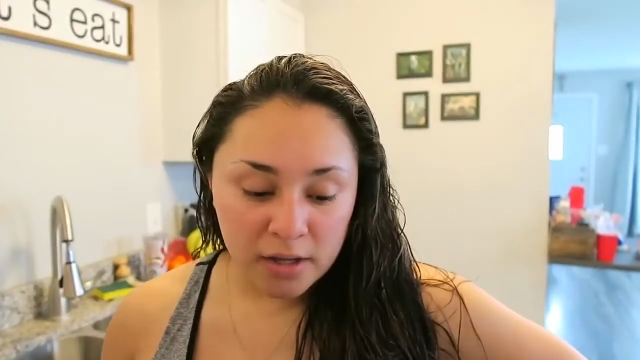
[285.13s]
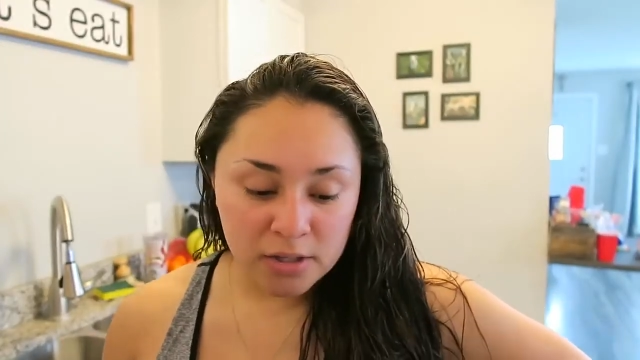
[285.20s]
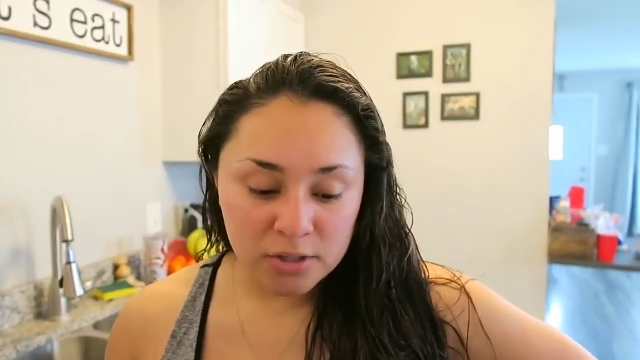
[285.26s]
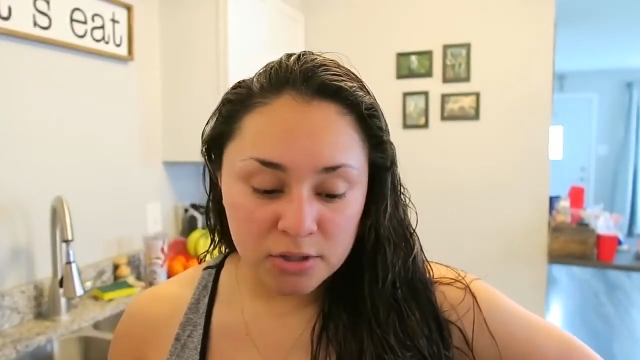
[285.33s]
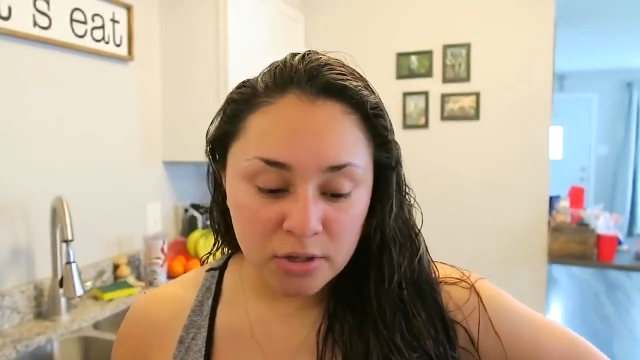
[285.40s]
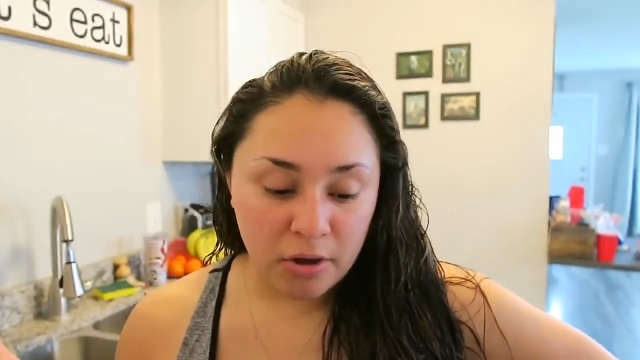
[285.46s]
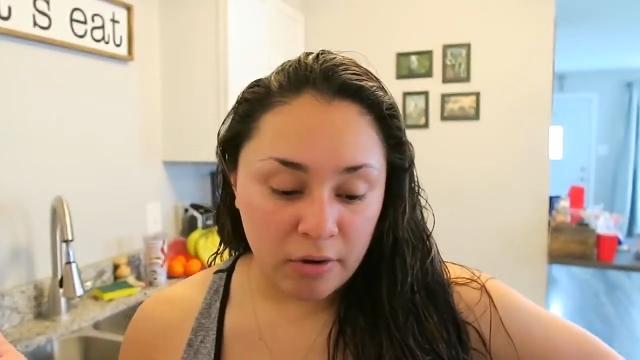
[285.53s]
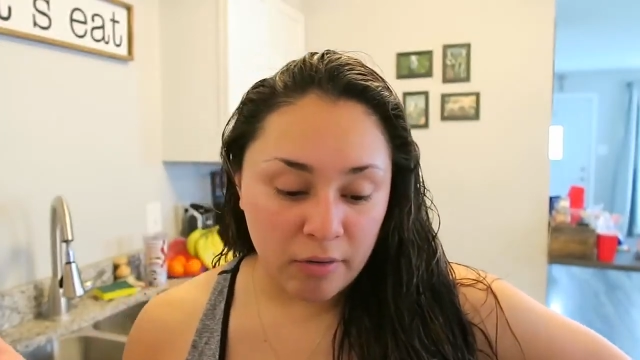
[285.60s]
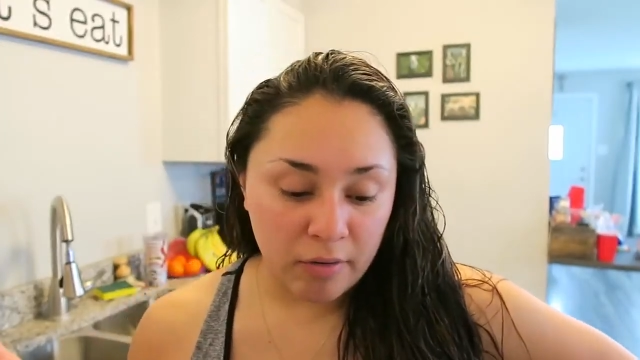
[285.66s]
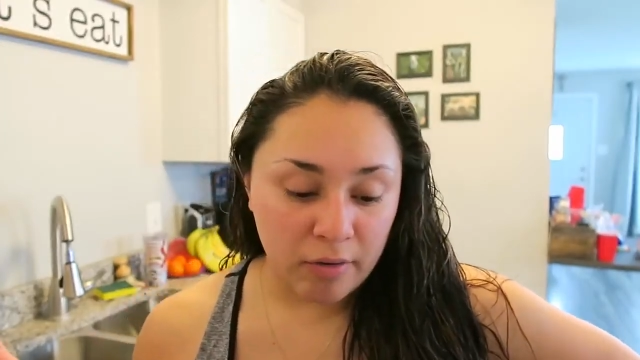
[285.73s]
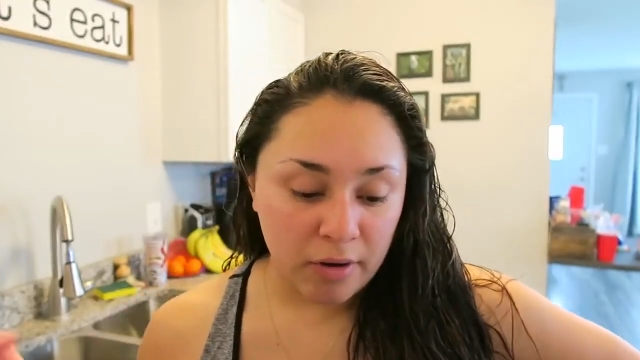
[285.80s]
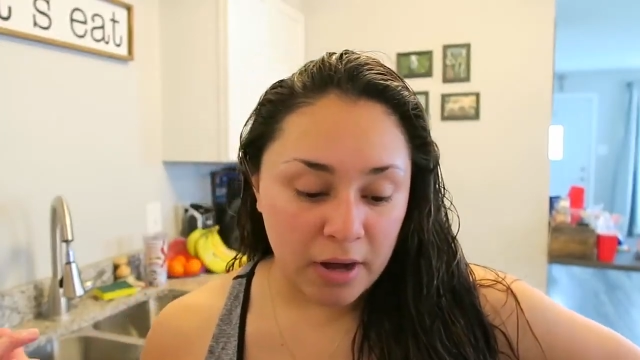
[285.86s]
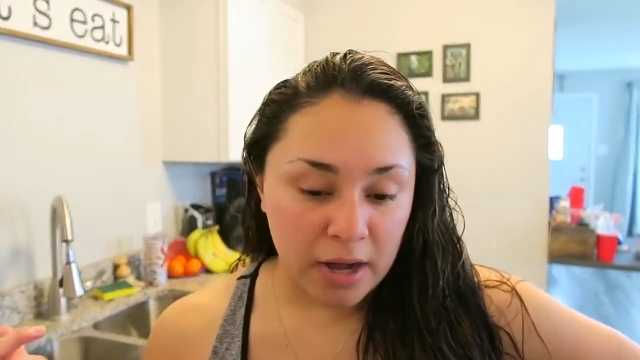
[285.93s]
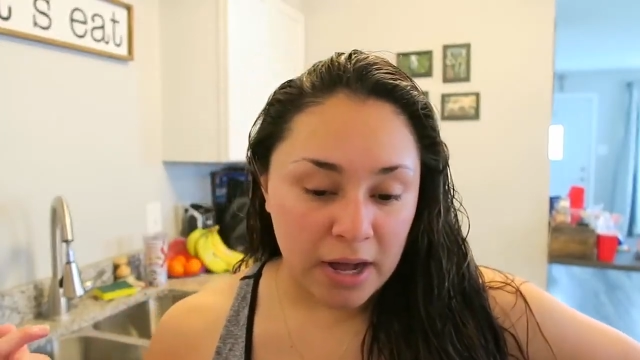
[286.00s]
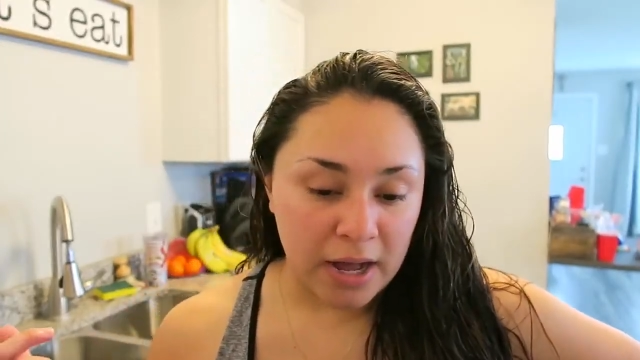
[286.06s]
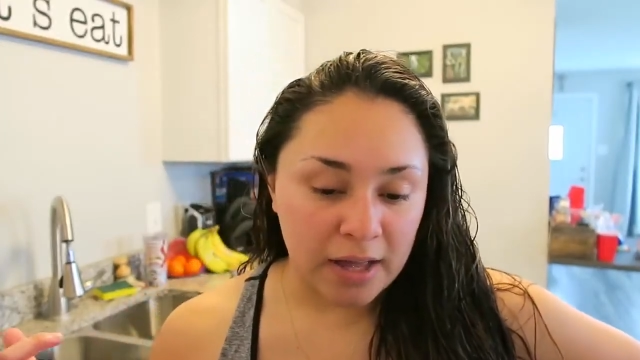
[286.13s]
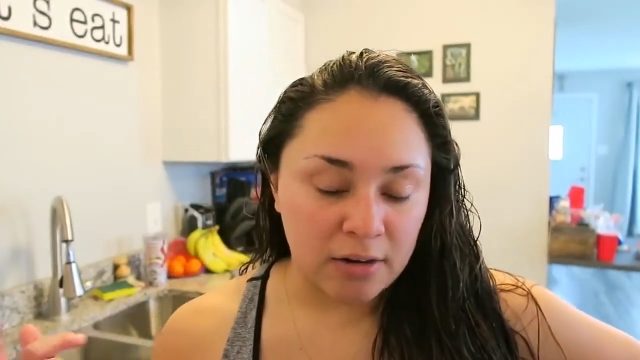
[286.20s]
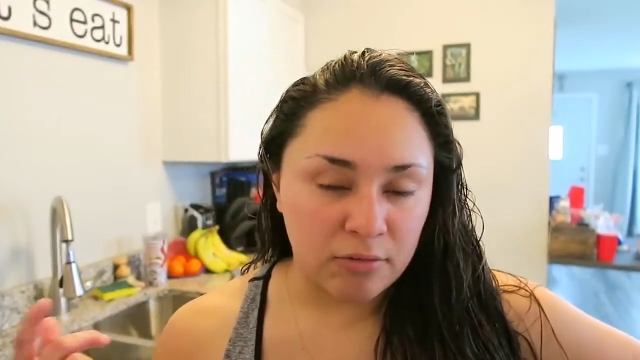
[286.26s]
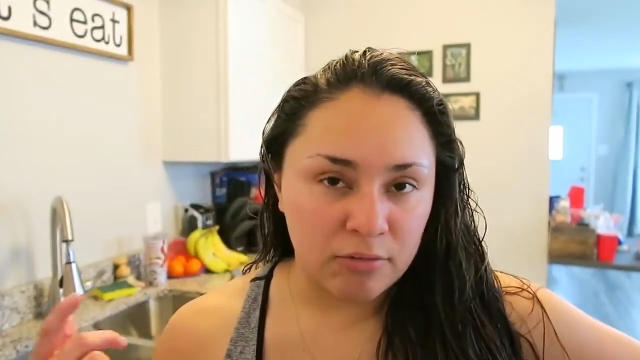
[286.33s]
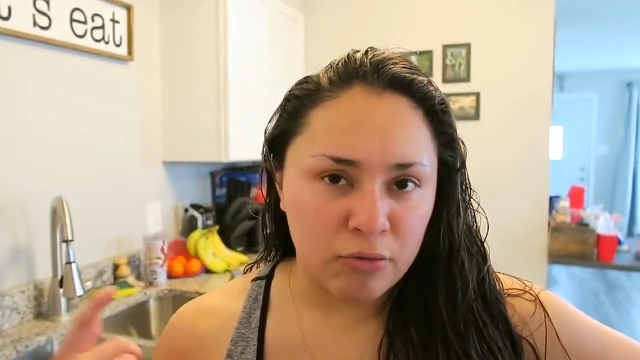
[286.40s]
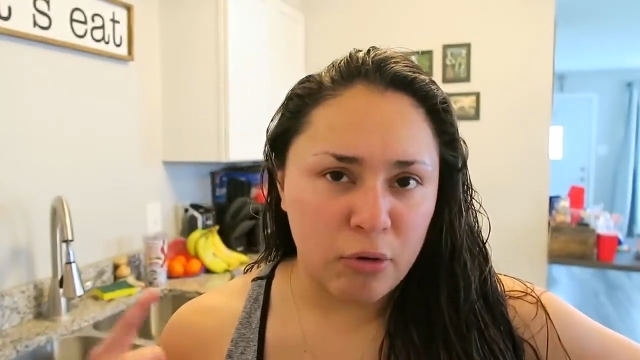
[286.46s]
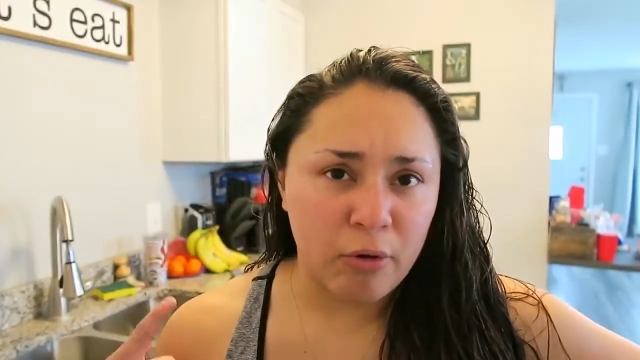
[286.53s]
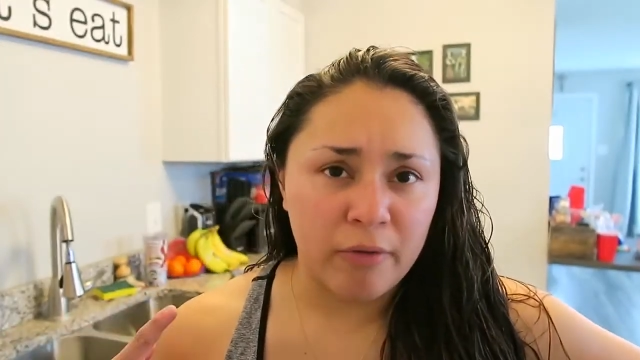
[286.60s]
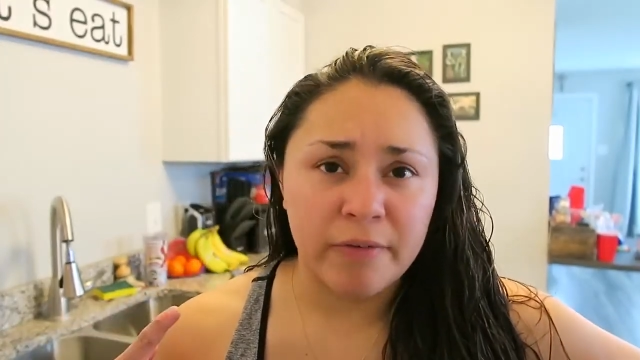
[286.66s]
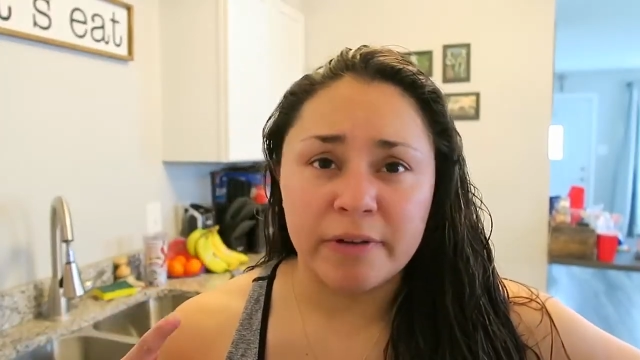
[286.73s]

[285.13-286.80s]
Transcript: so I don't know if